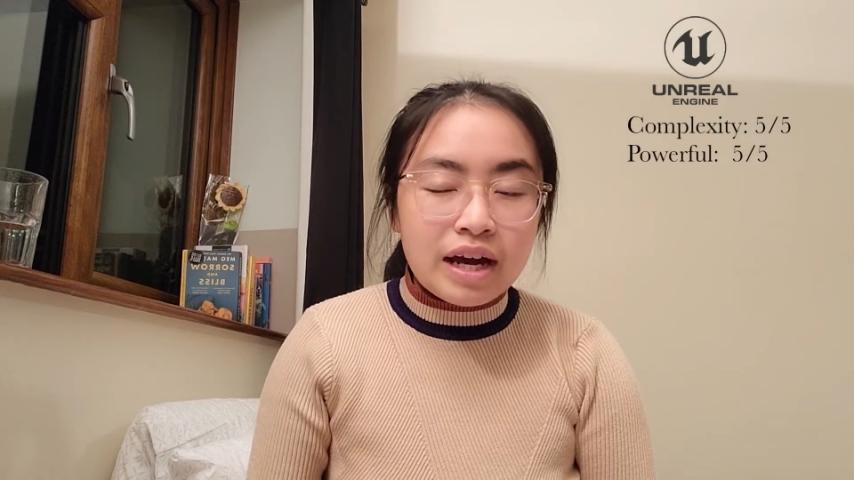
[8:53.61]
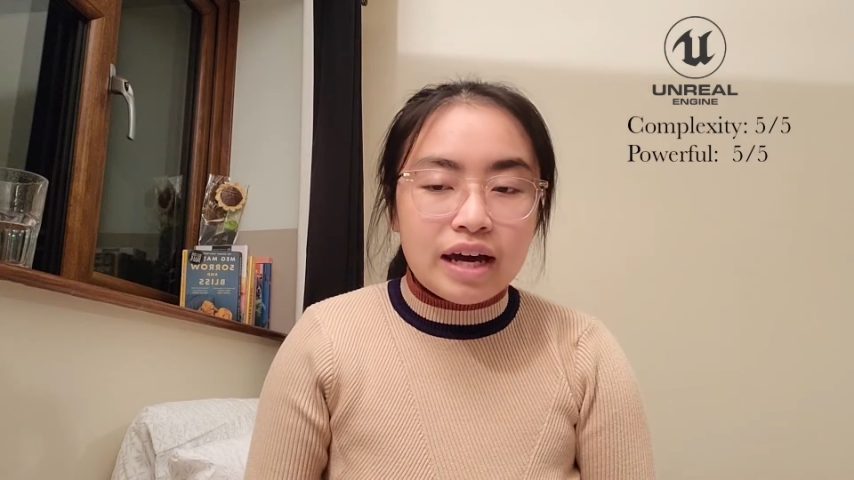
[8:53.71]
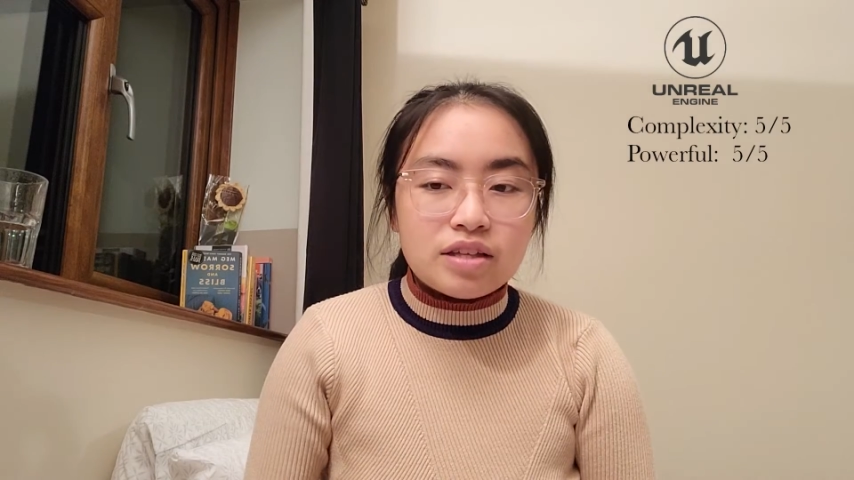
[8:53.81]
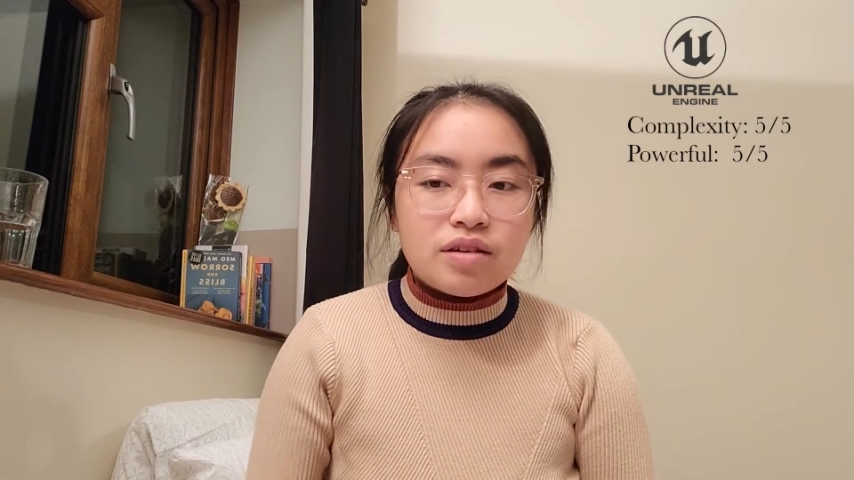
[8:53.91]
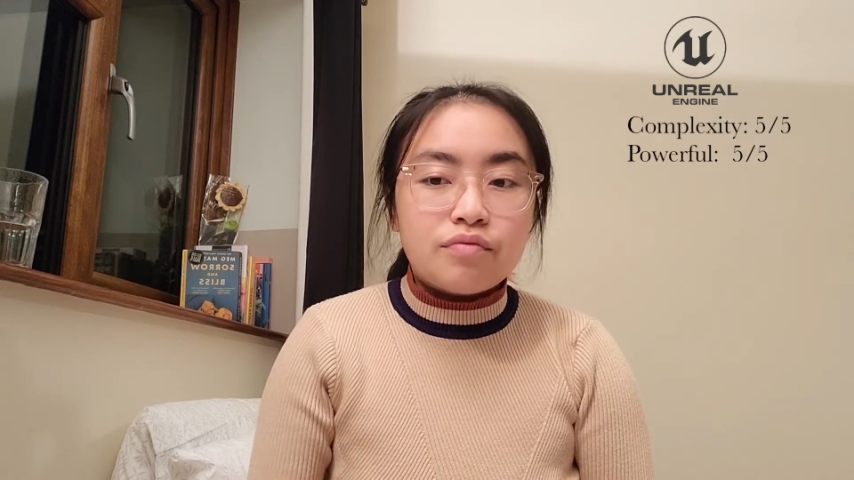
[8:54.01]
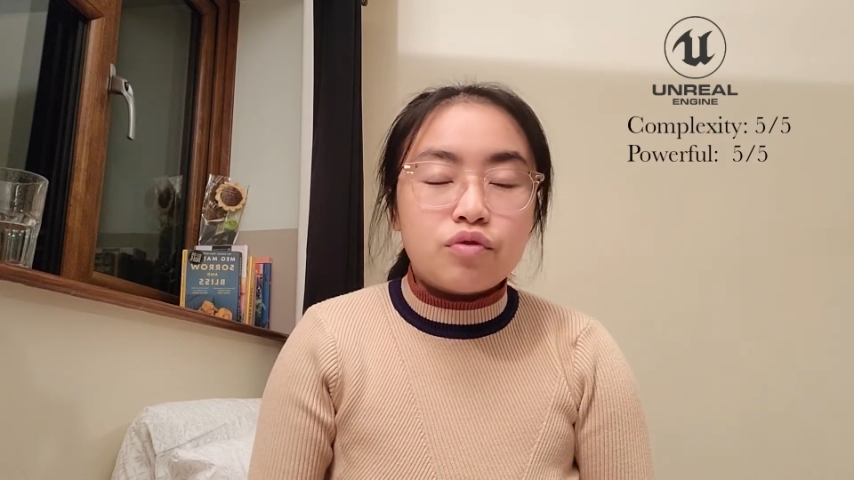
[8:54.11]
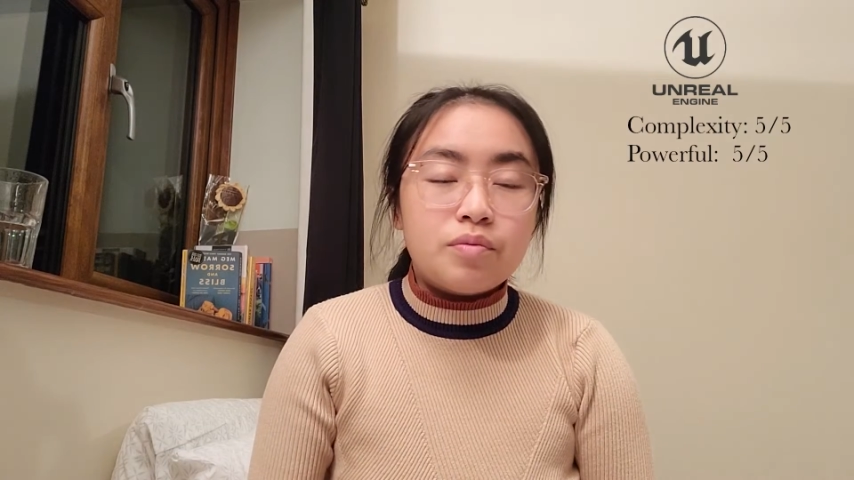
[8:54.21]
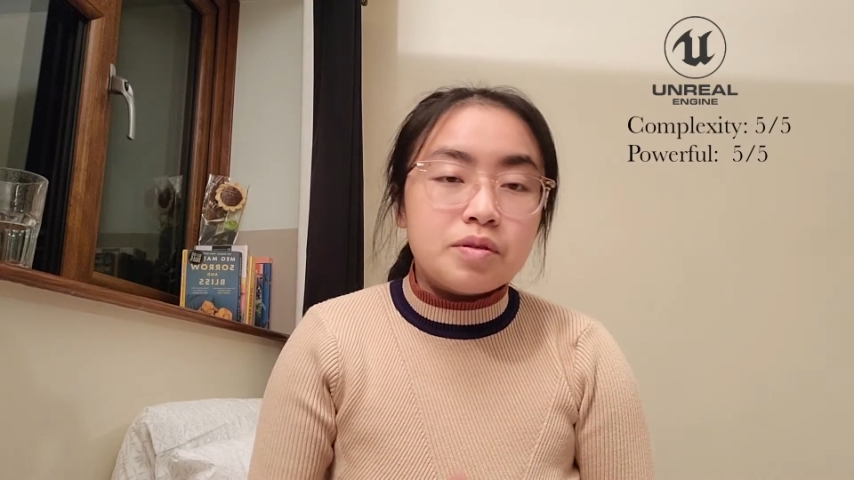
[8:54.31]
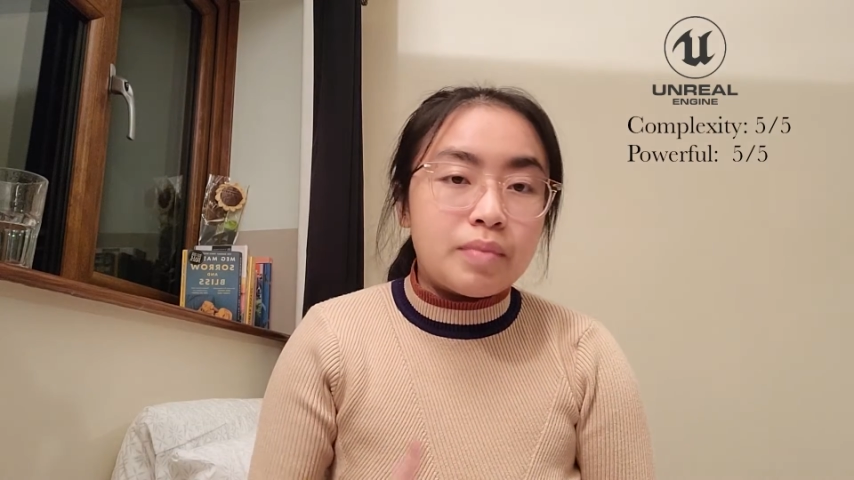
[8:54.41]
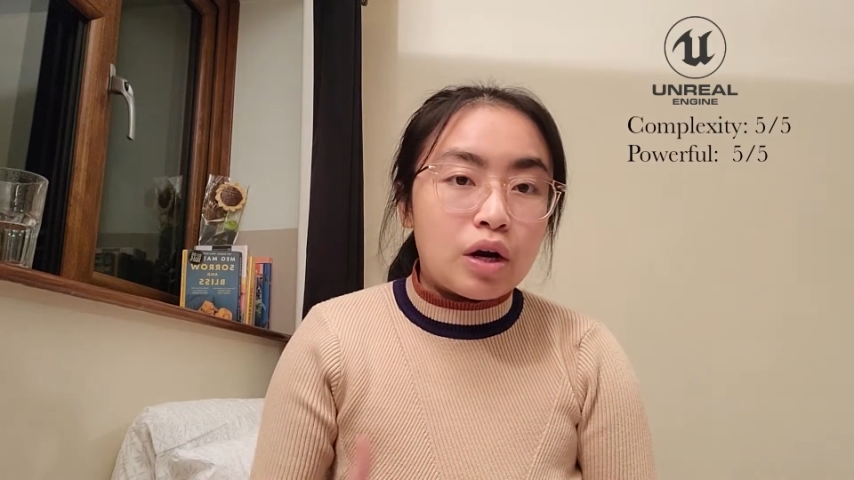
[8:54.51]
and some
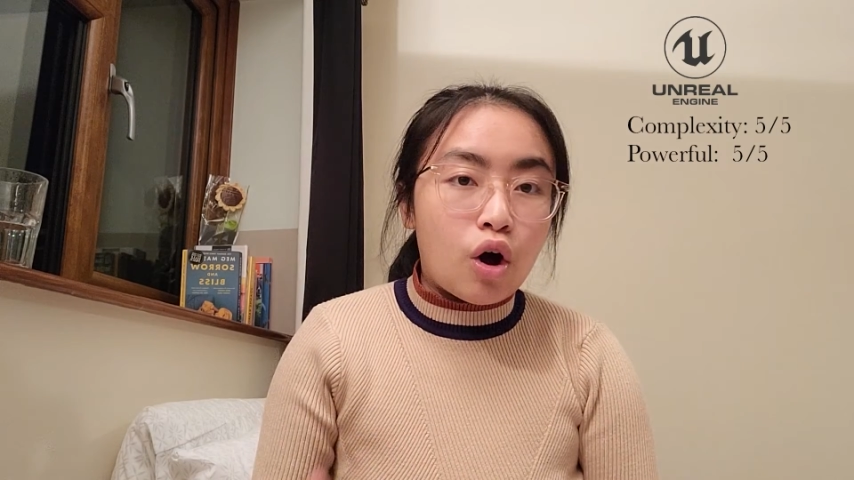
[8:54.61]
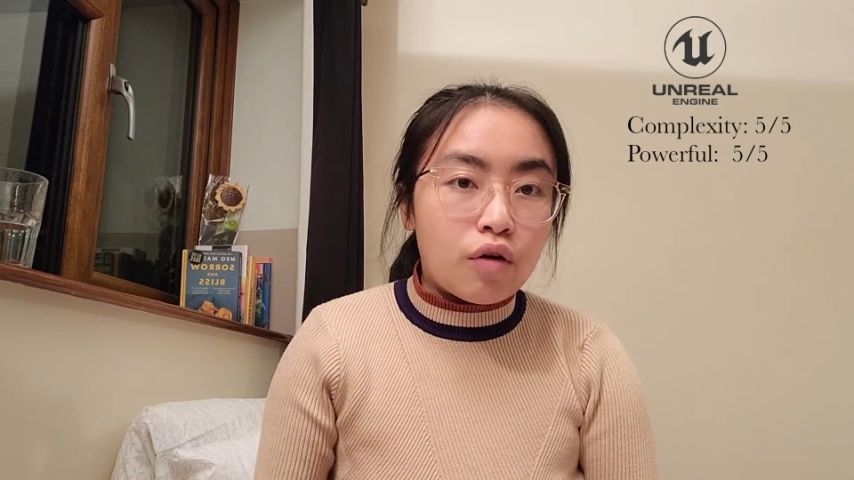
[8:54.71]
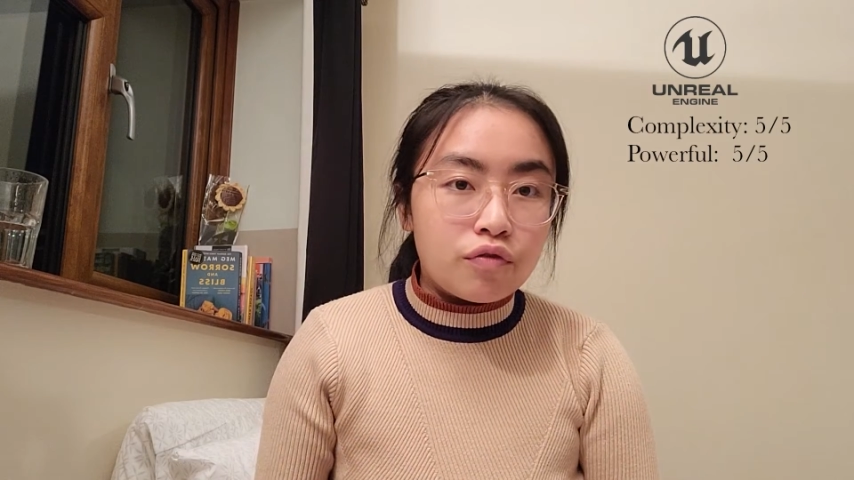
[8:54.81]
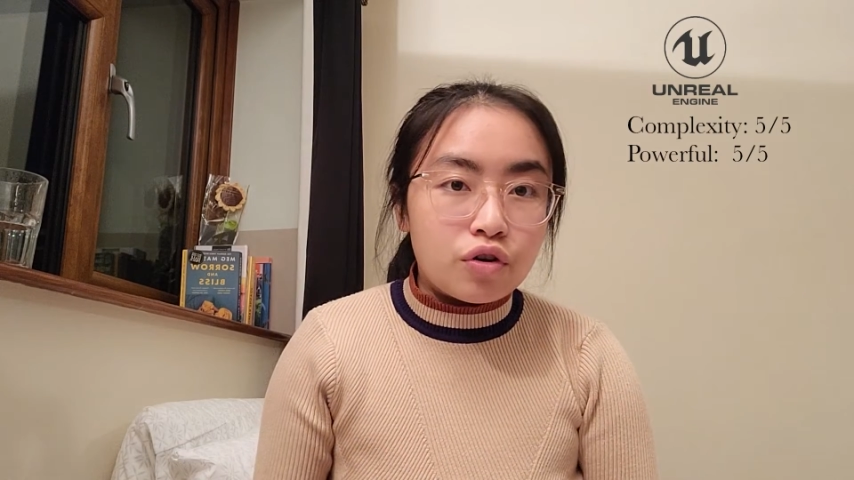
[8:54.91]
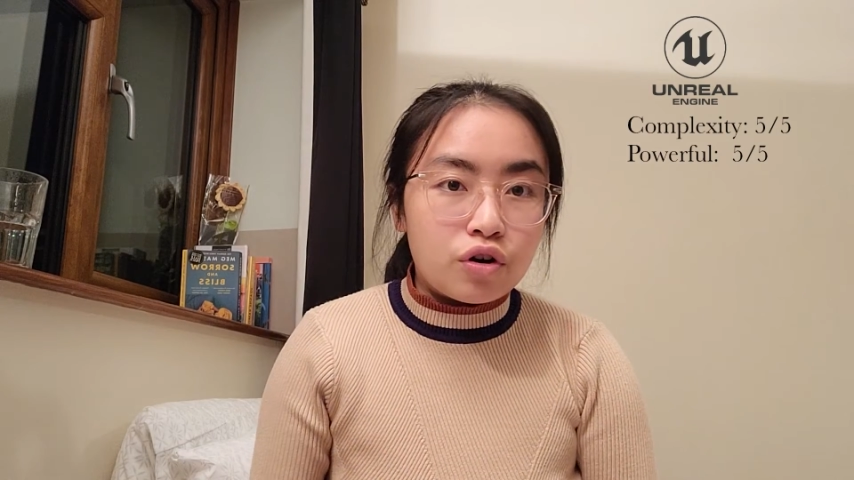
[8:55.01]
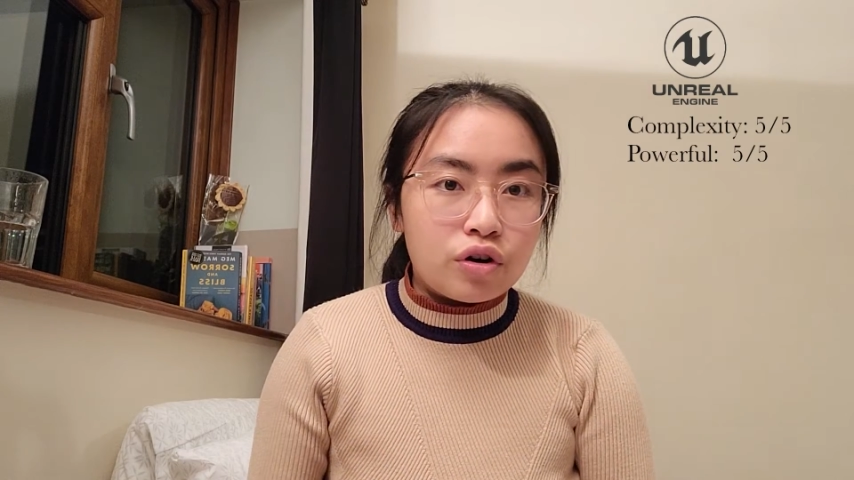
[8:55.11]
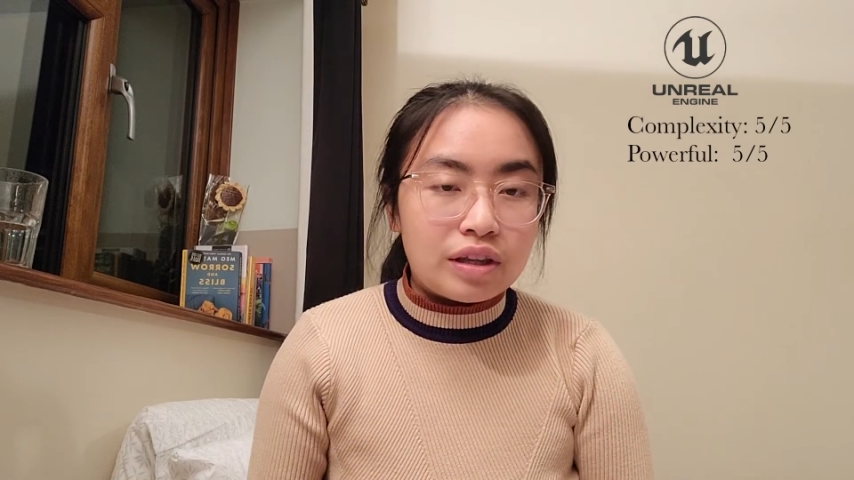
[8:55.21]
firms might offer